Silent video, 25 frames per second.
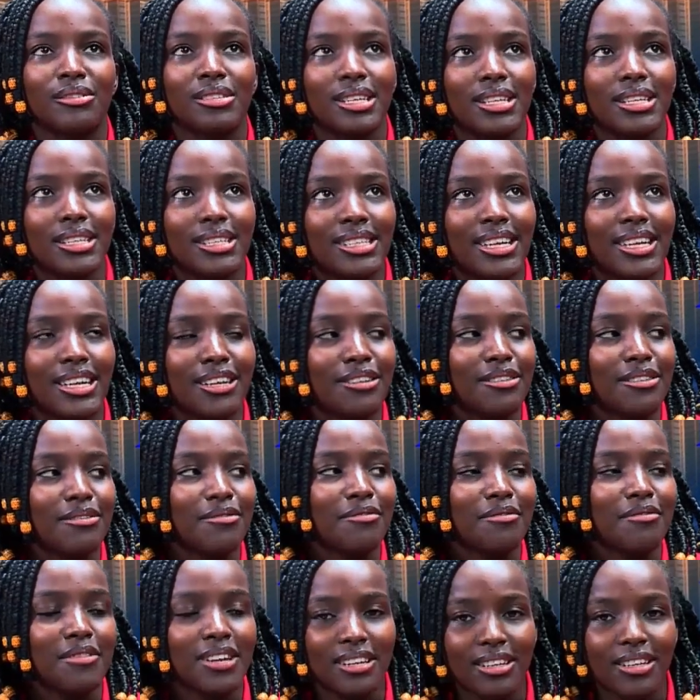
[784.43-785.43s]
treated
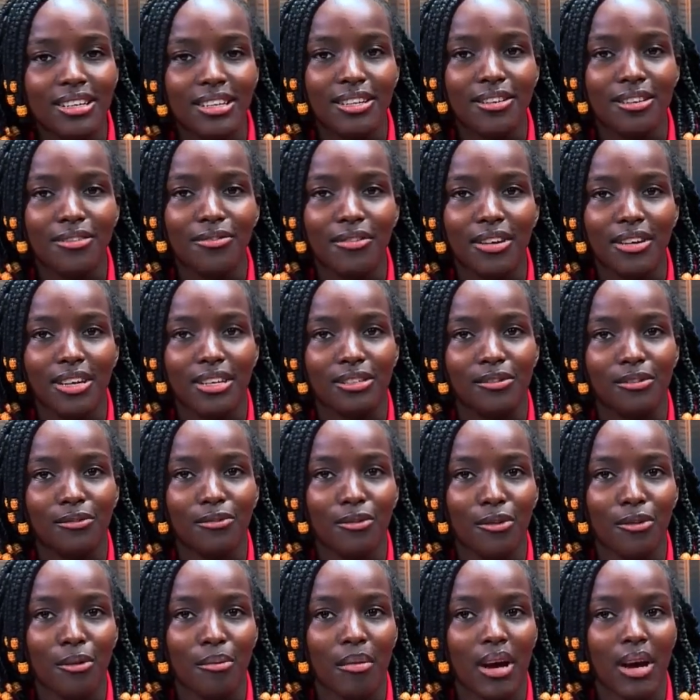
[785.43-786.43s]
very different
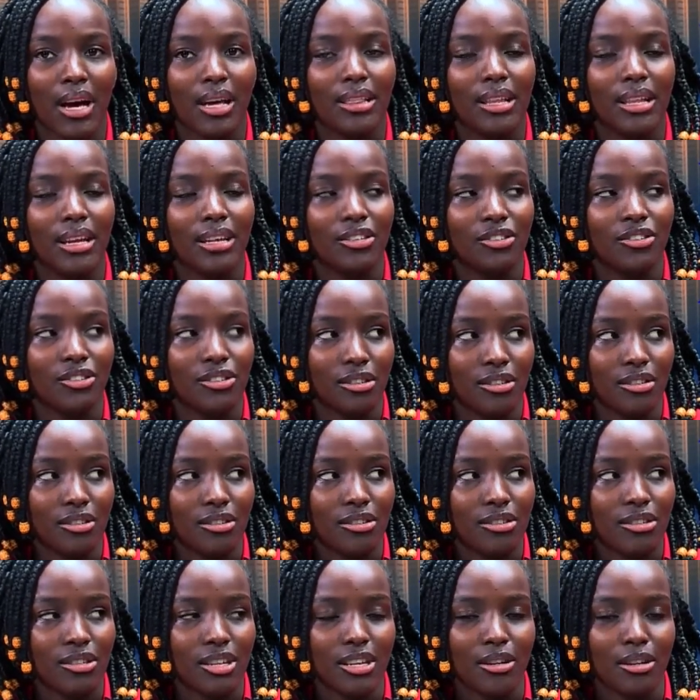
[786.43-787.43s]
from other
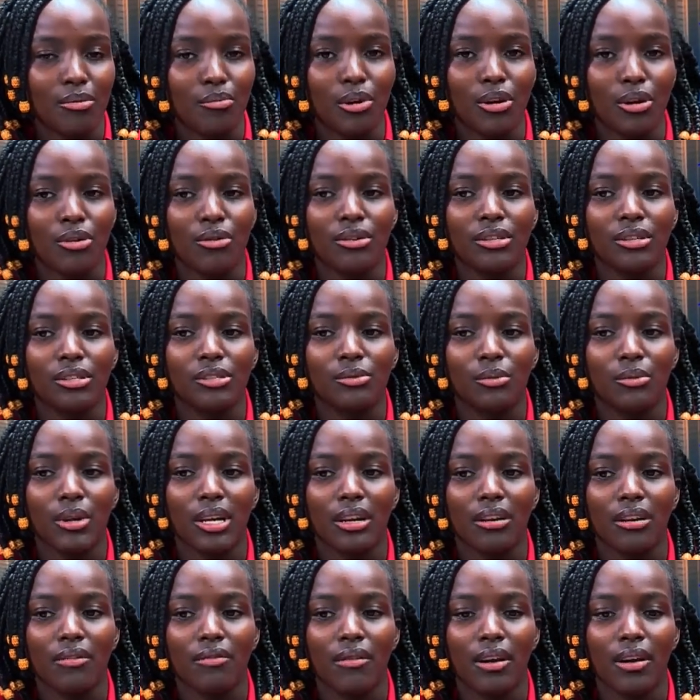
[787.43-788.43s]
children because
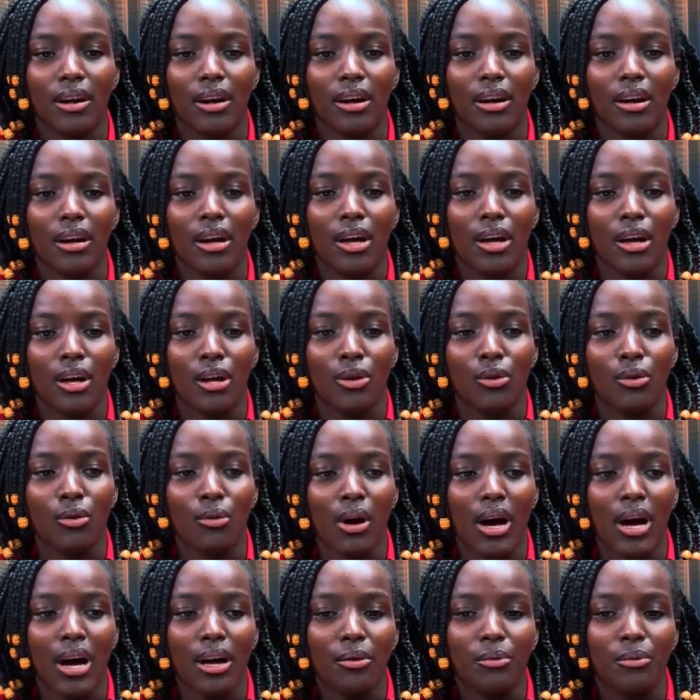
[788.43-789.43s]
whenever
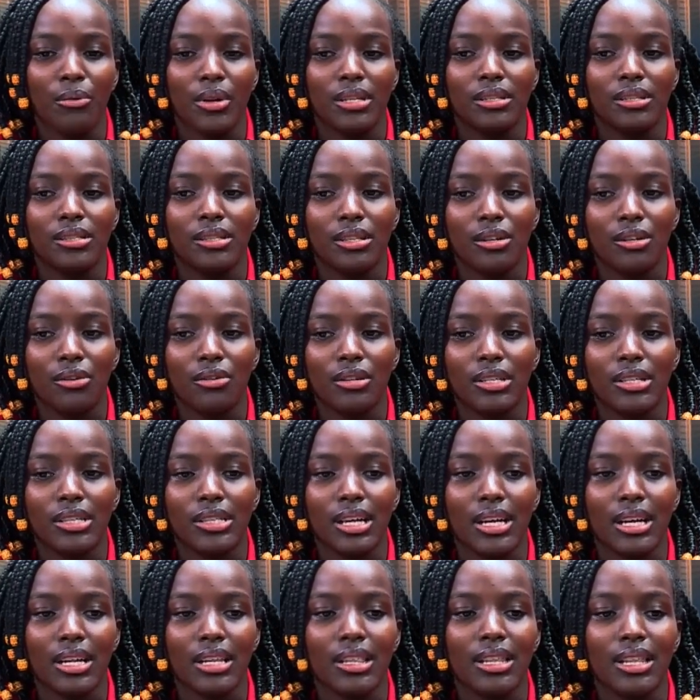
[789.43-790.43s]
you are with sickle
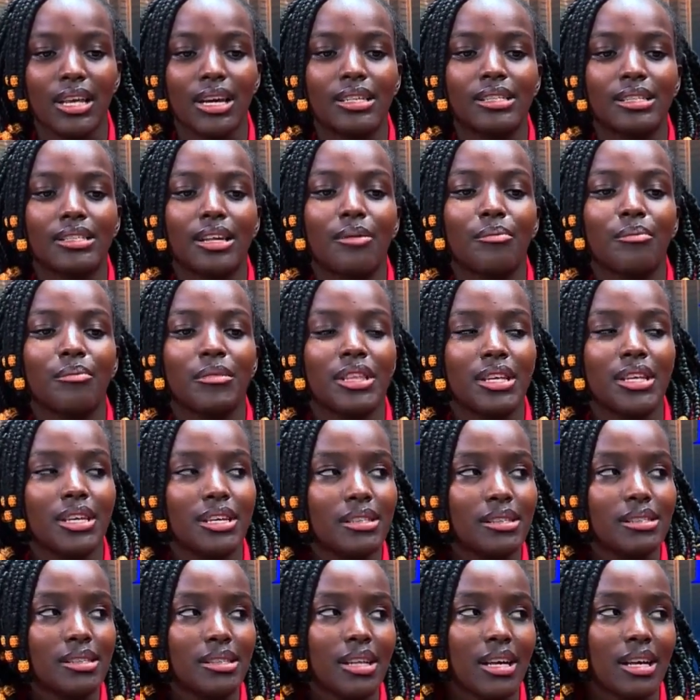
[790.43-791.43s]
cell, there are some
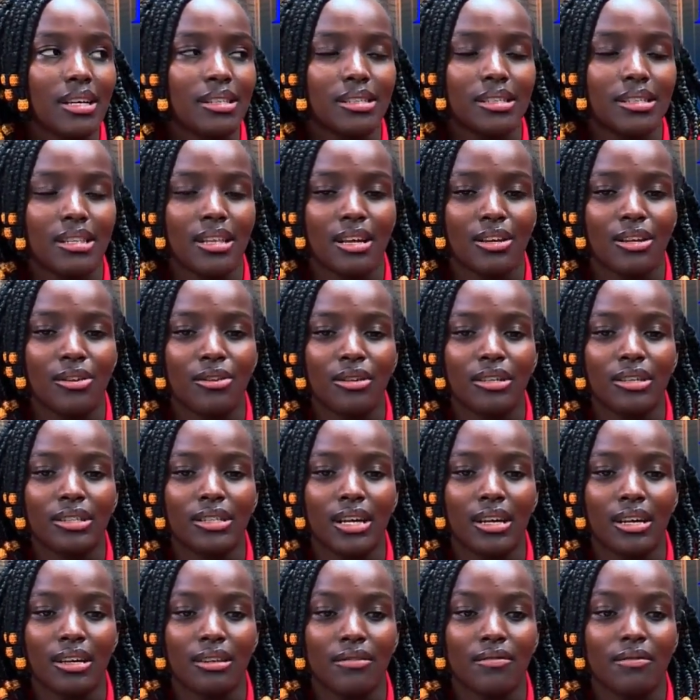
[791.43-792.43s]
things that the
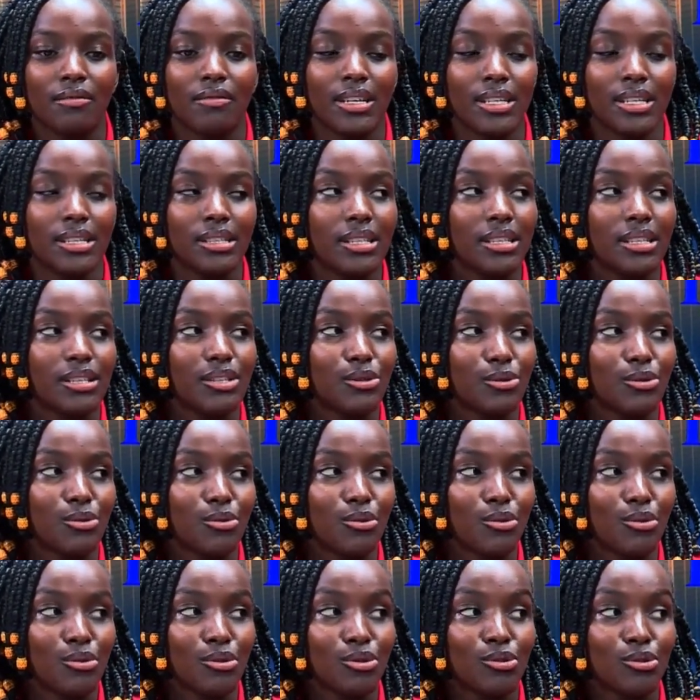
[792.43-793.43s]
doctor advises
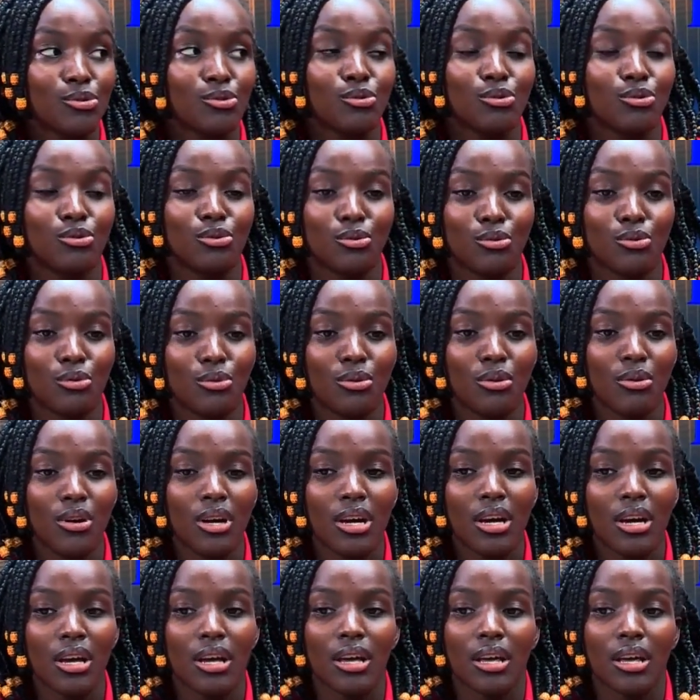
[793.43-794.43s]
you not to do,